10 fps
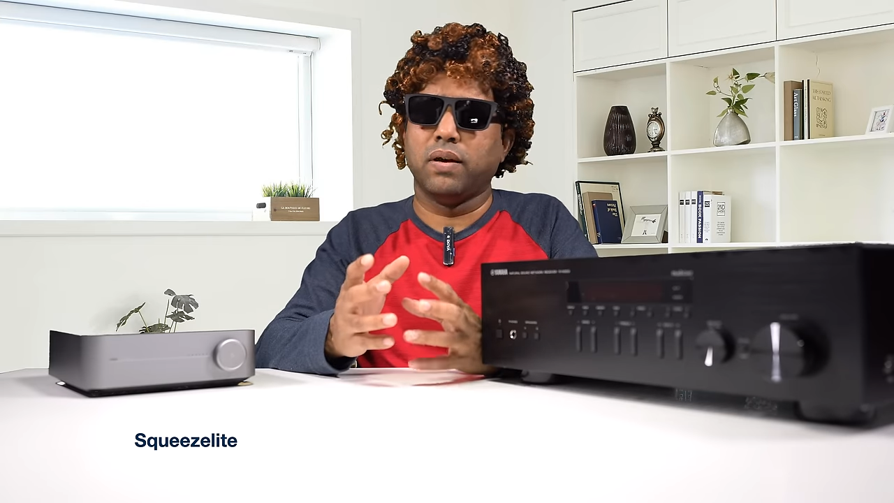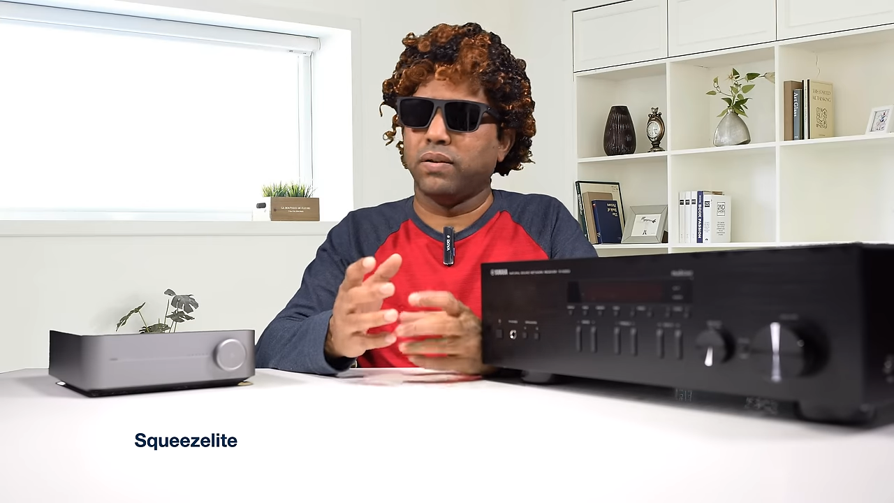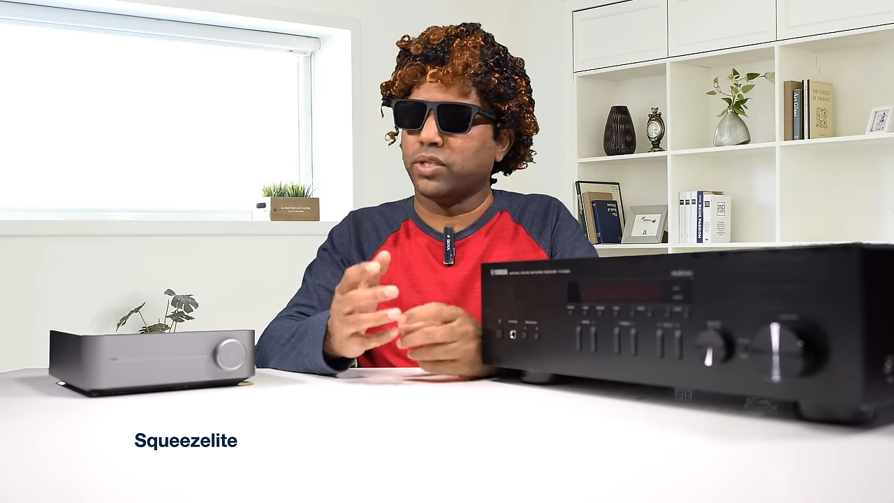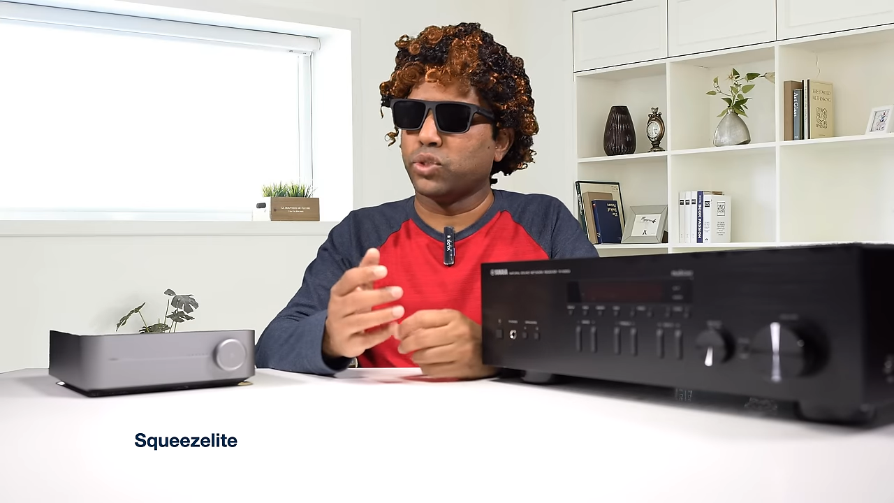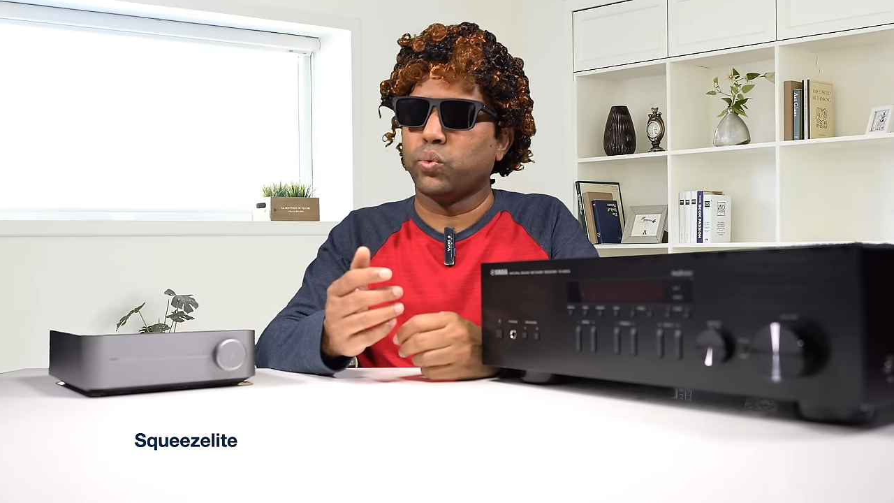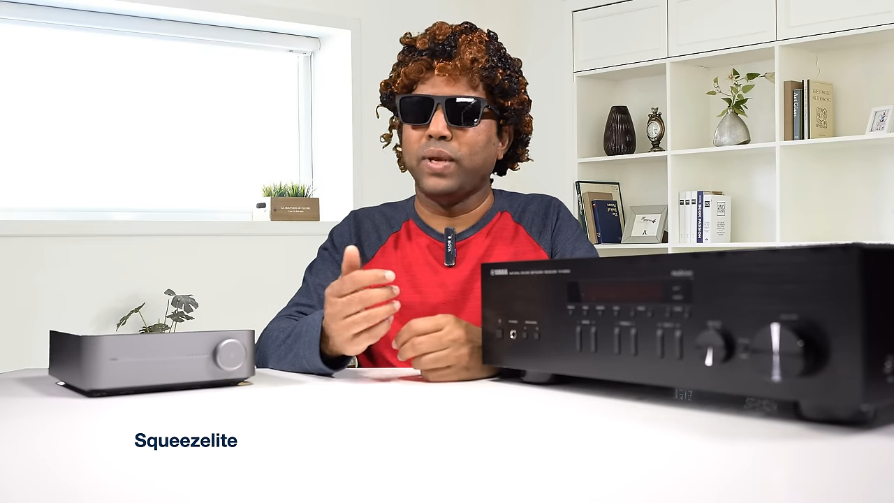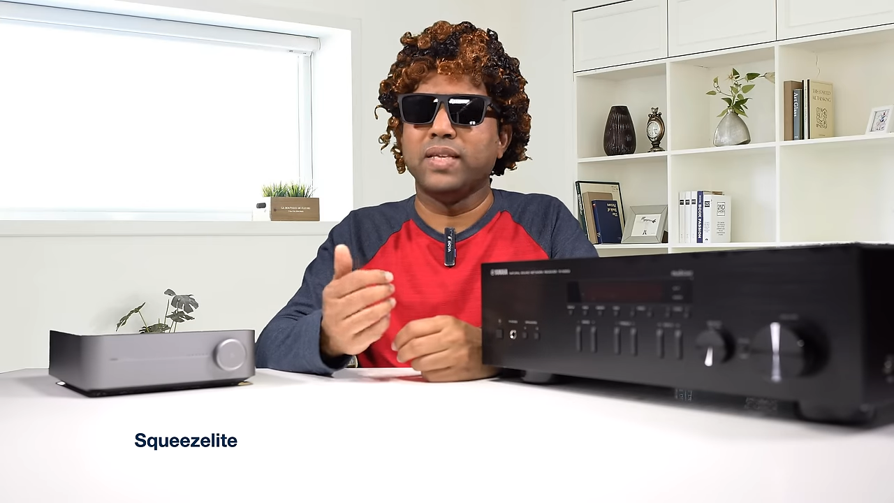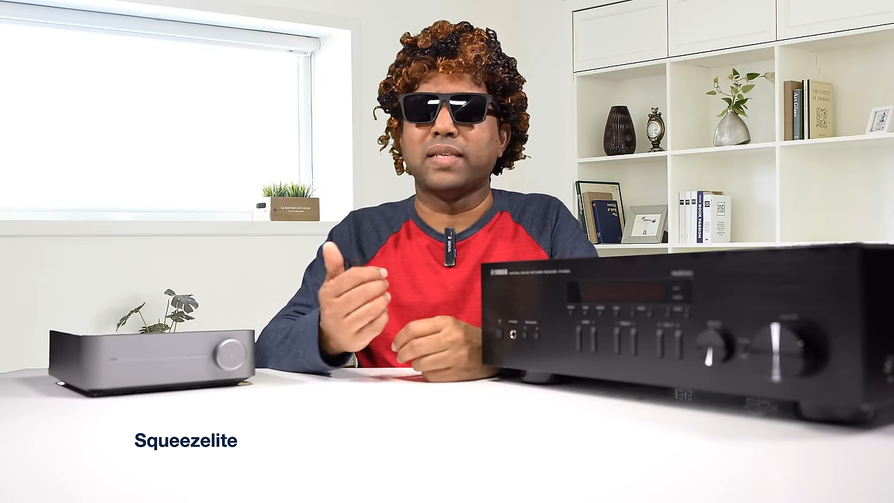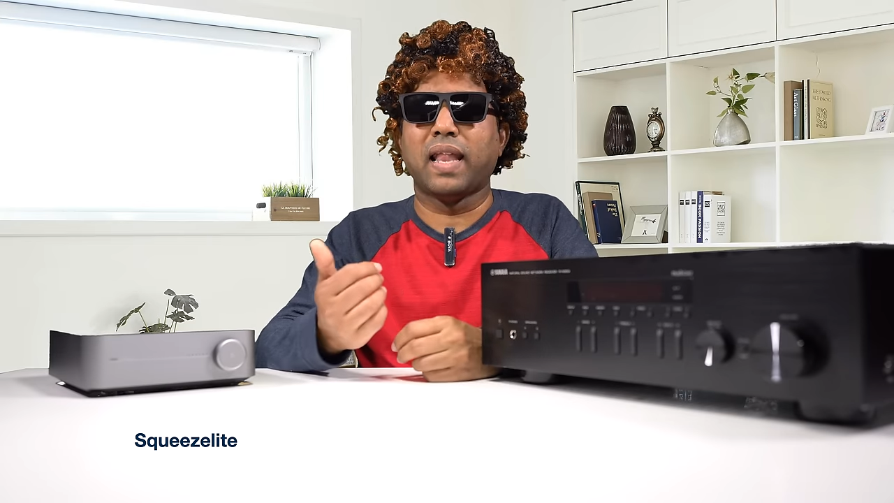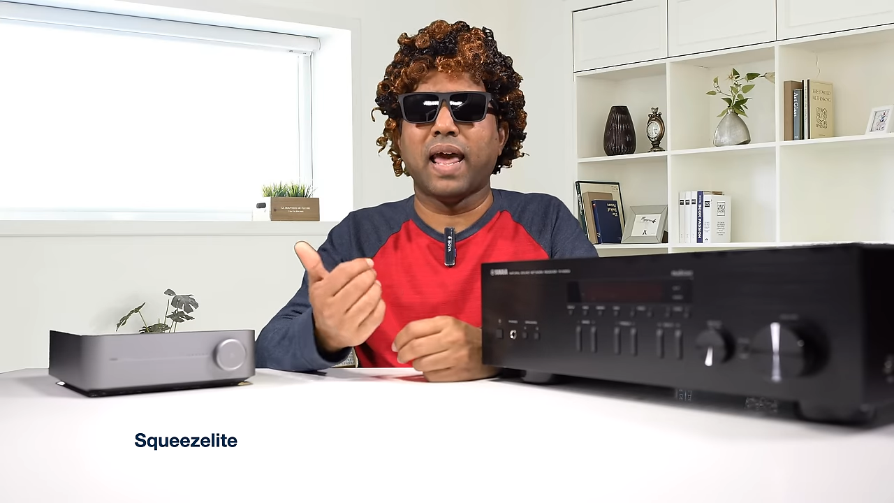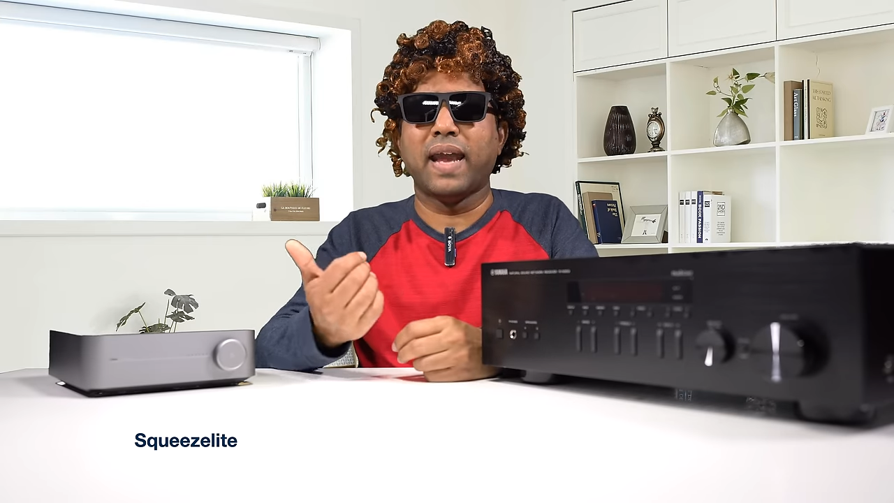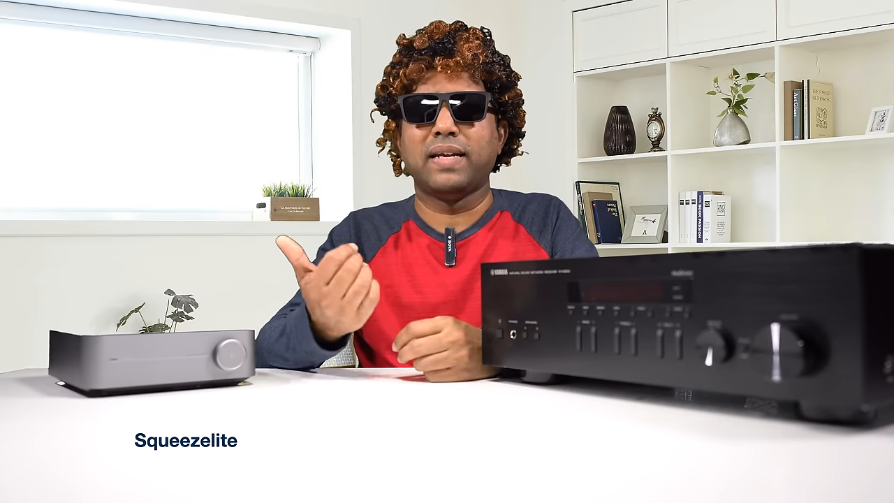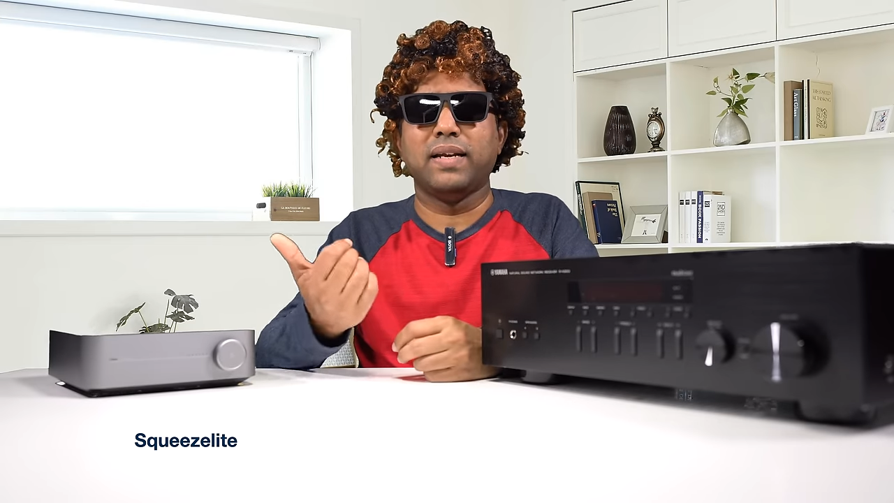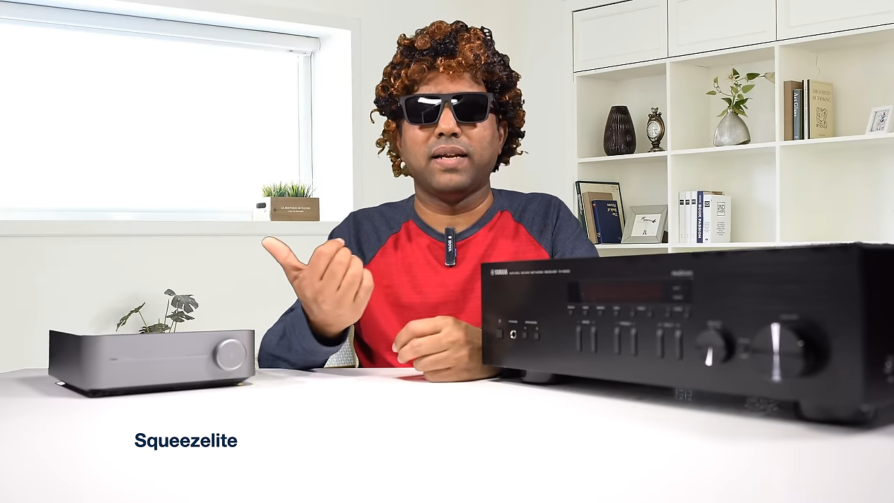or the SqueezeLite